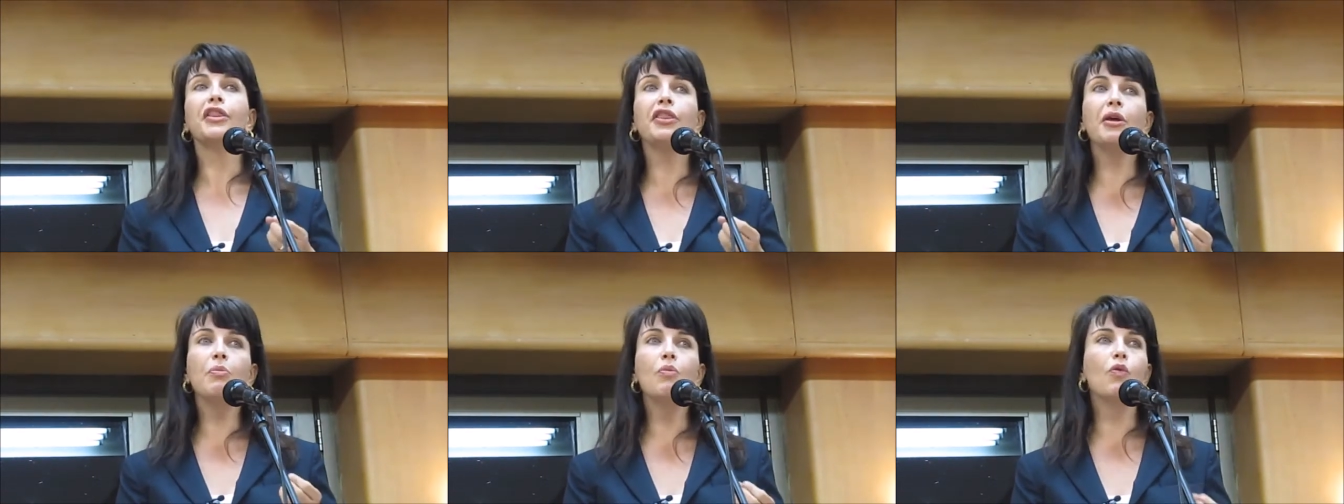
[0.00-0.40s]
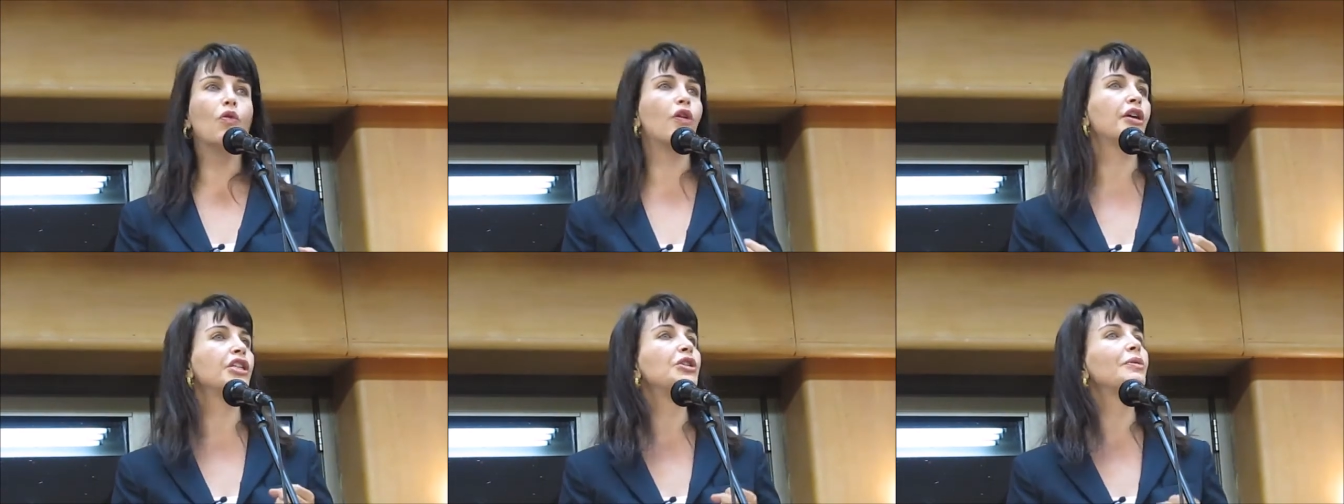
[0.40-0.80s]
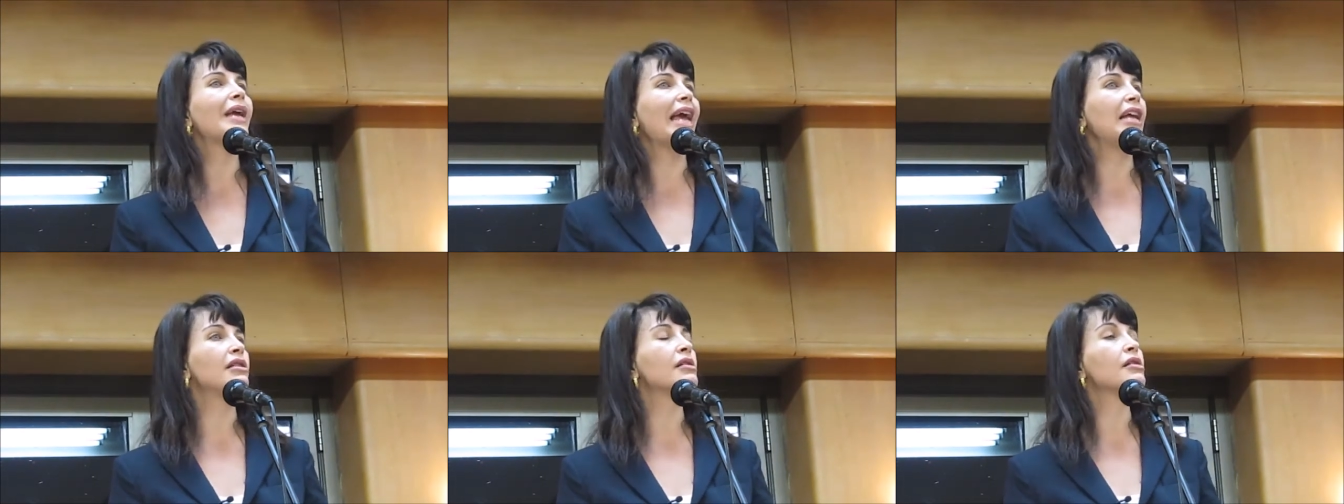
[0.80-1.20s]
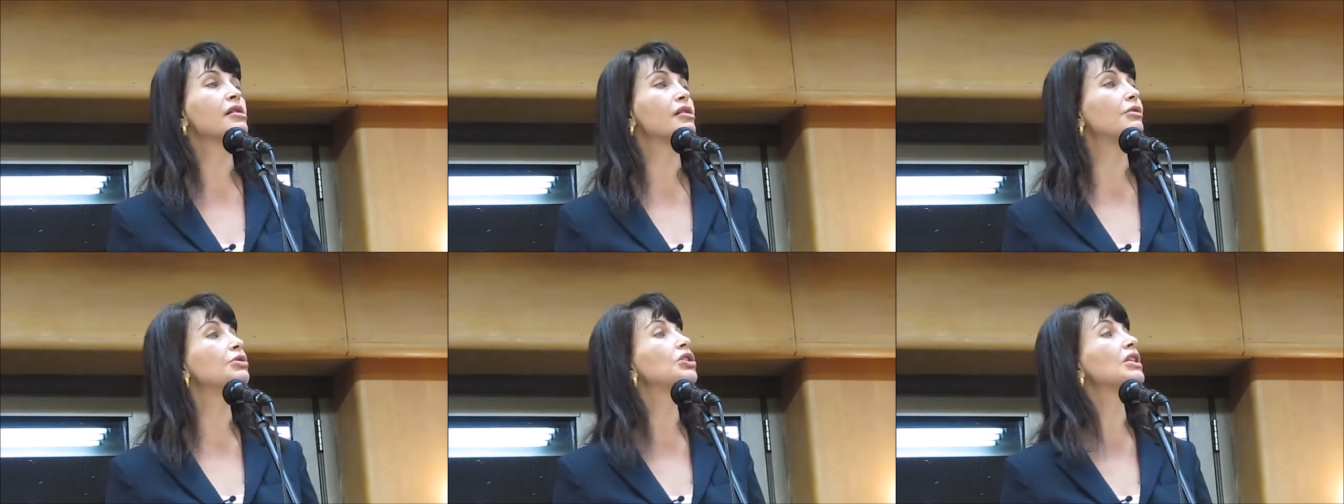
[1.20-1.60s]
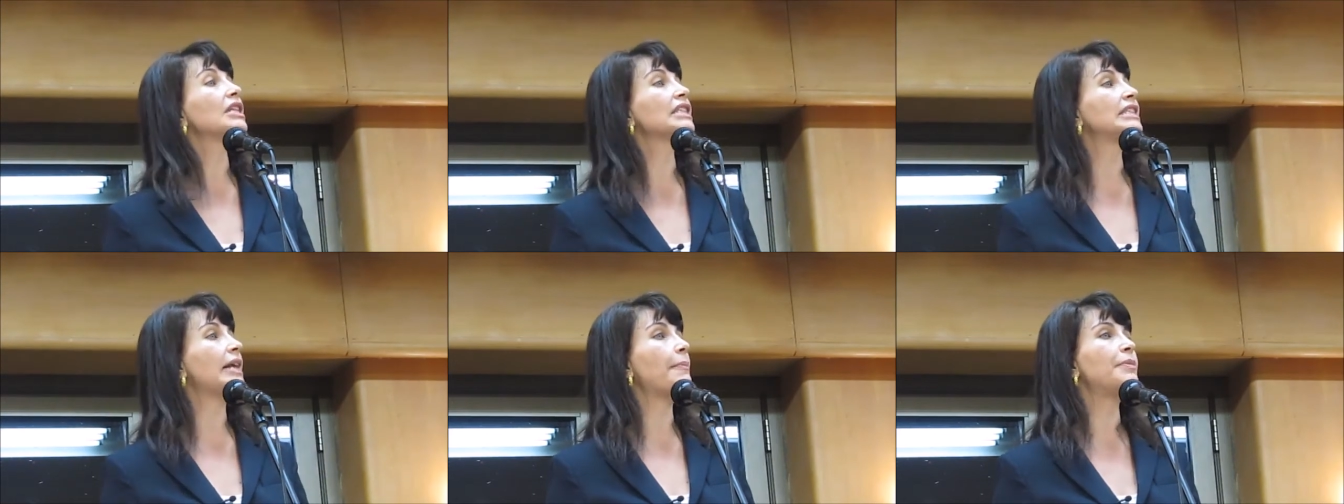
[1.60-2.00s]
the more you gain social
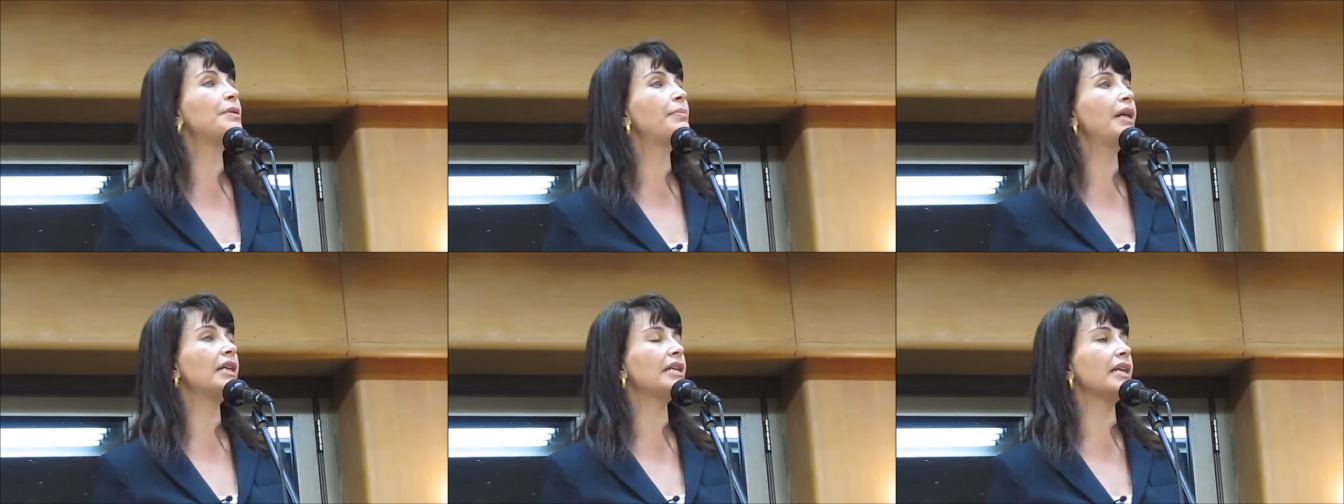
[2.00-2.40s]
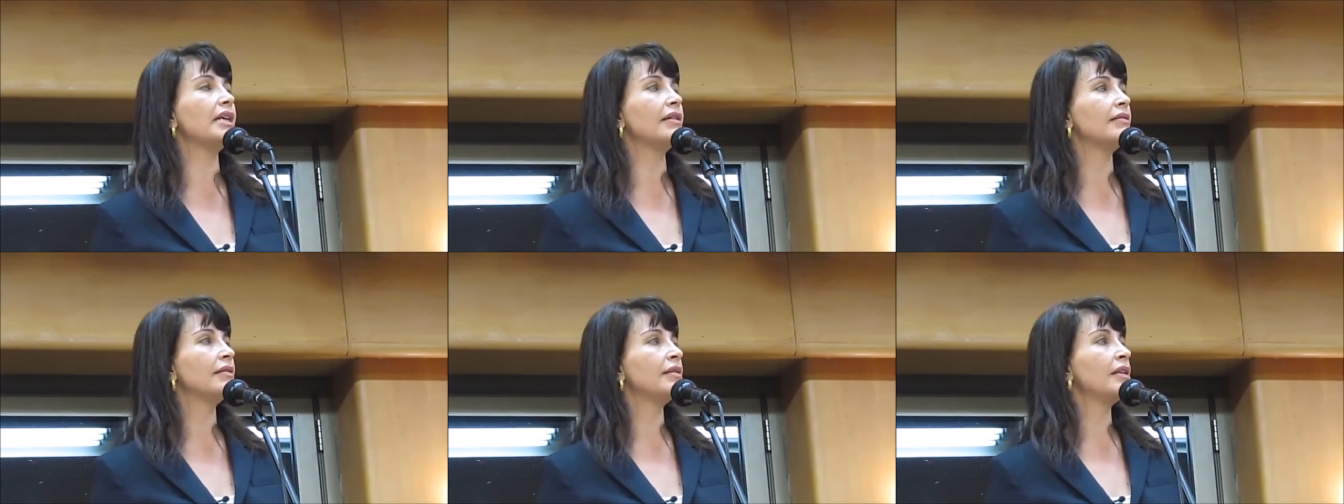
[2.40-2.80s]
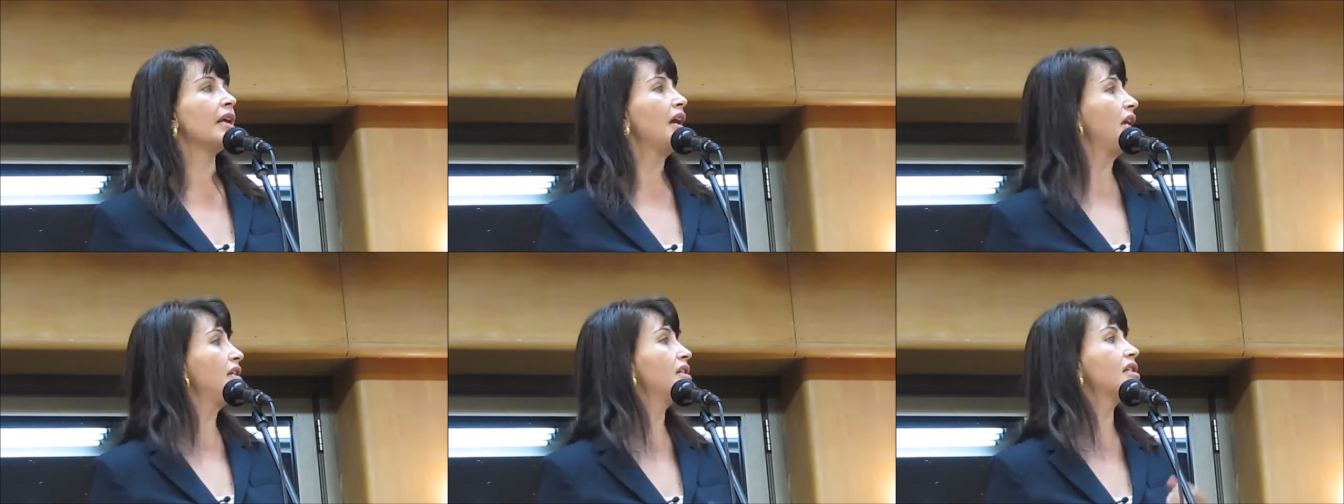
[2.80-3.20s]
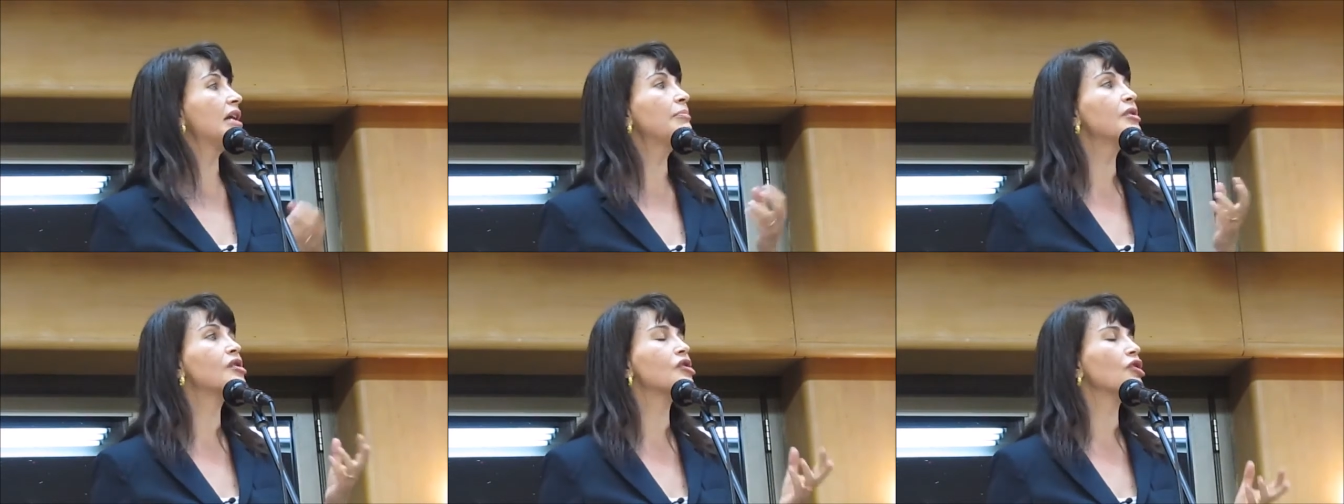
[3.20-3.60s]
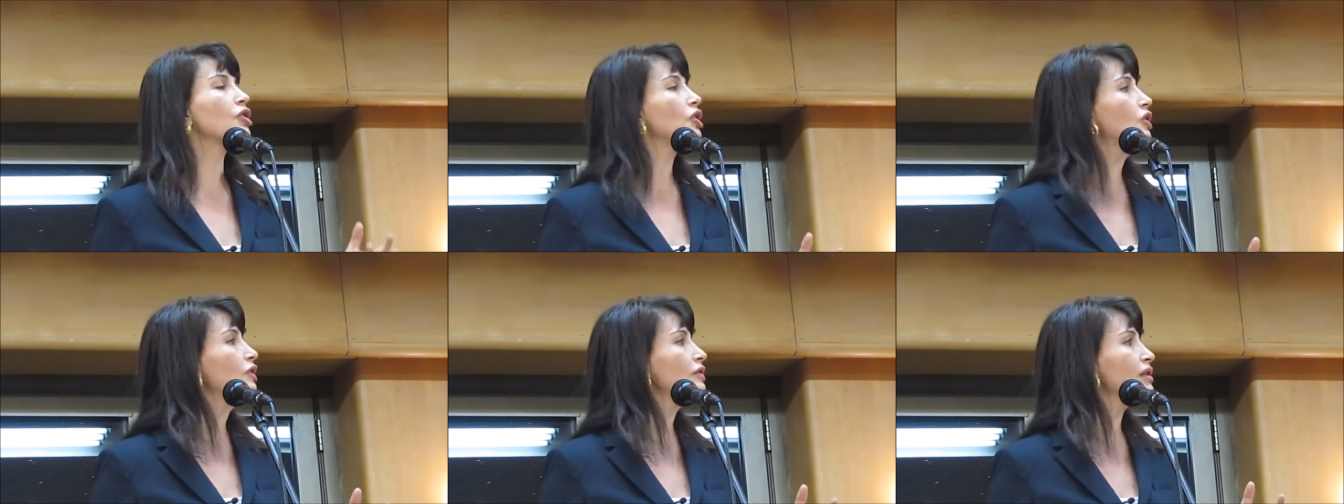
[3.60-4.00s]
acceptability. In some
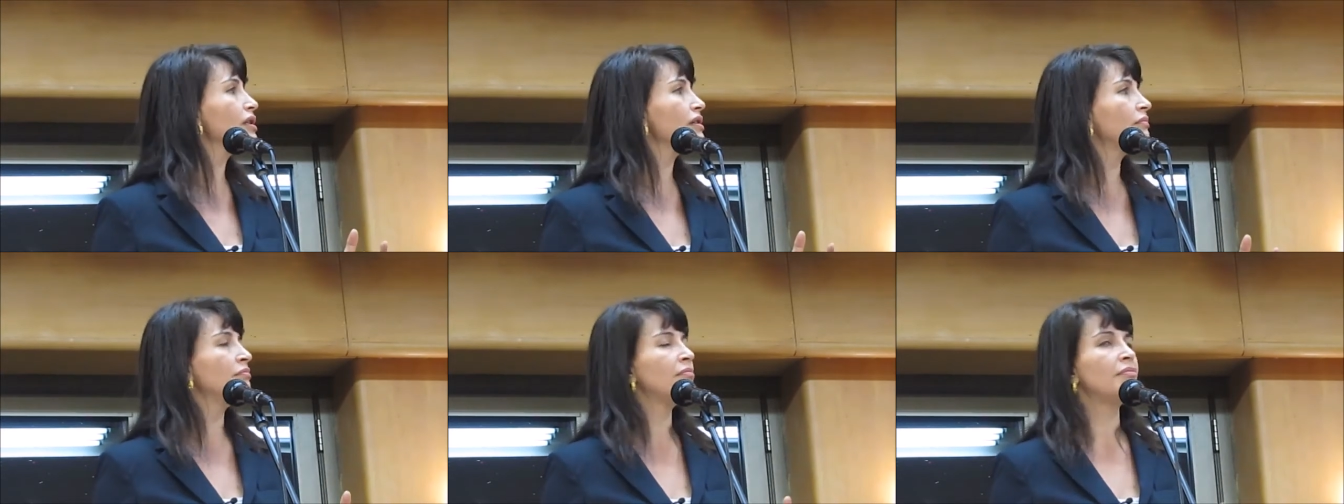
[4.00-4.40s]
circles,